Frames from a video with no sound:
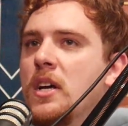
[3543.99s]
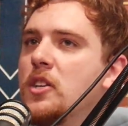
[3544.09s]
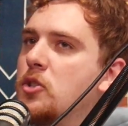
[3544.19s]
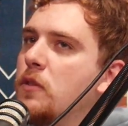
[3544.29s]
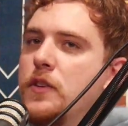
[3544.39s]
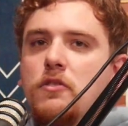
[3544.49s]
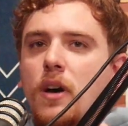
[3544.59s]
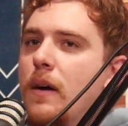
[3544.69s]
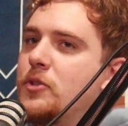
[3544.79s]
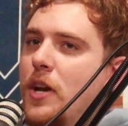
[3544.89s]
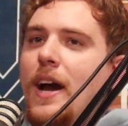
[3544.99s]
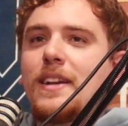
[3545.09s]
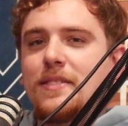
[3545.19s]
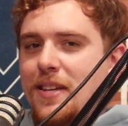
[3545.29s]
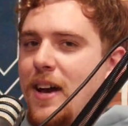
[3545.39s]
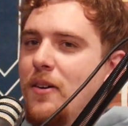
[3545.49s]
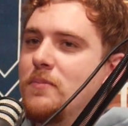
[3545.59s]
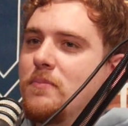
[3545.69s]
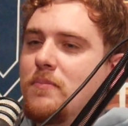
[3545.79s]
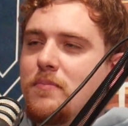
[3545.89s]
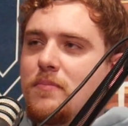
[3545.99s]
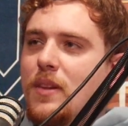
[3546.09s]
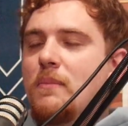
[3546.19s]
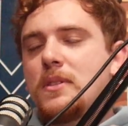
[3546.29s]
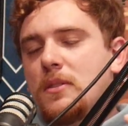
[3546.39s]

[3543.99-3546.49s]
So if you love Chinatown, I mean,